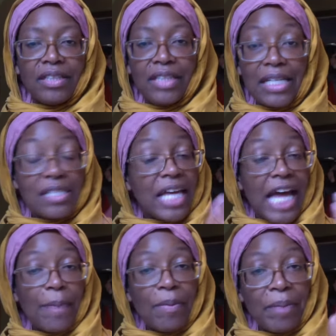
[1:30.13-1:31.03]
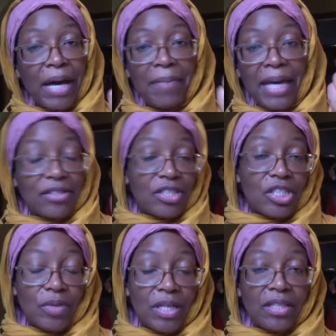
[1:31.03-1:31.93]
That doesn't happen by man's
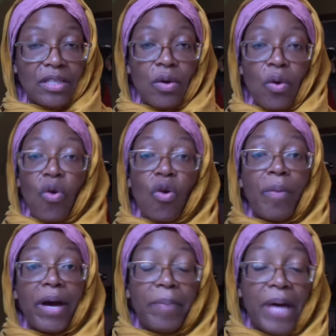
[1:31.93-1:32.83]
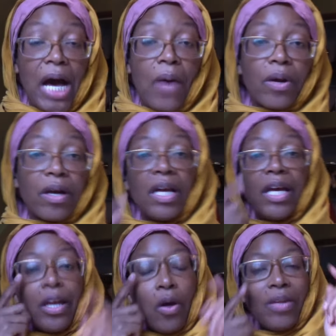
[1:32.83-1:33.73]
strength or by power.
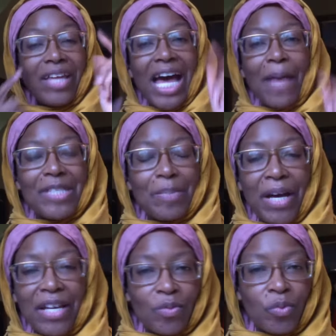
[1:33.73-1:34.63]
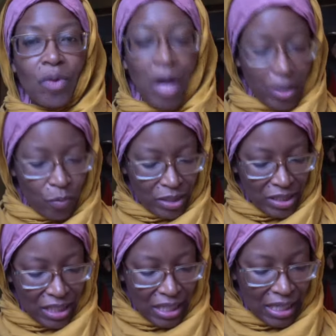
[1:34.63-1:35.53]
It only happens by his ruach. And we
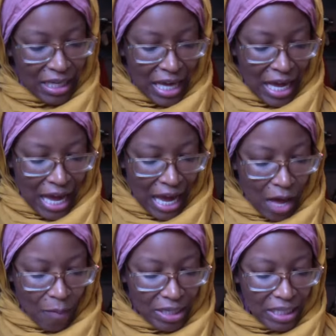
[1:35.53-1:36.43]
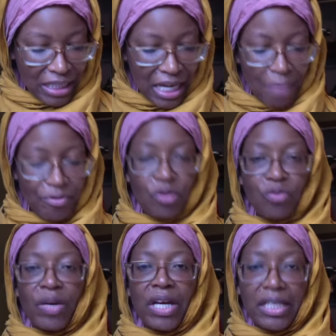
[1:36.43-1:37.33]
see how many times you
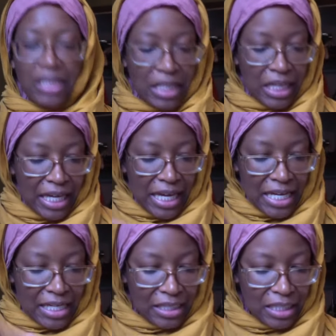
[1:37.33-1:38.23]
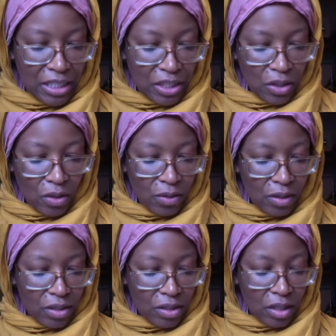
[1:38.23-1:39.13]
read in Ezekiel
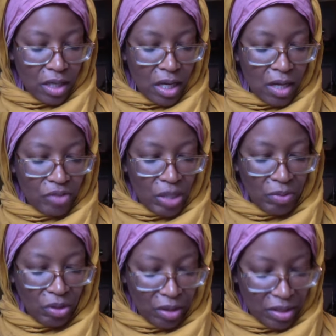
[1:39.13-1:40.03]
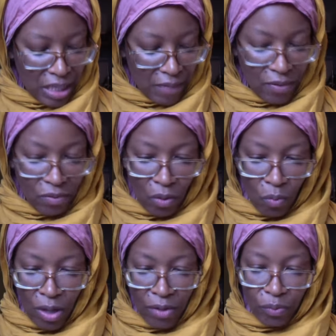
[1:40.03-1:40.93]
chapter 37,
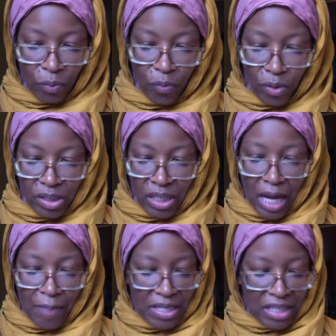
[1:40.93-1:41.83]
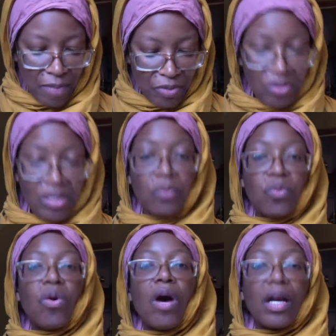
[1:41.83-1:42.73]
1 through 14, how many times you see
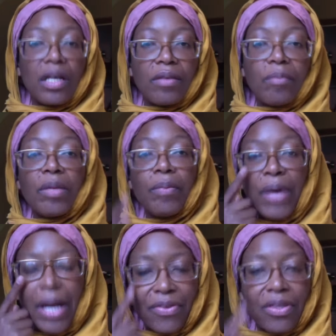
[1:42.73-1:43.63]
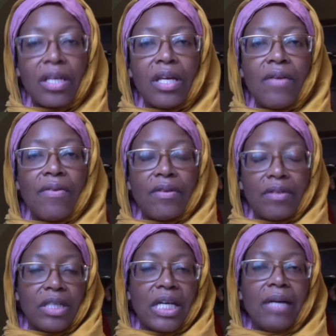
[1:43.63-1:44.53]
ruach, the breath,
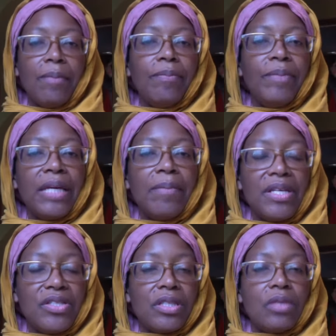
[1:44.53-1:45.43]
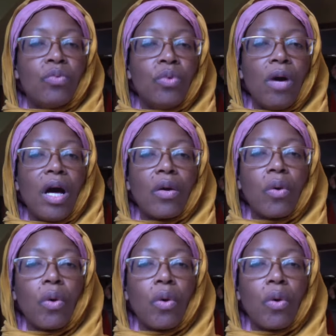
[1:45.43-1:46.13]
okay, being mentioned, ruach.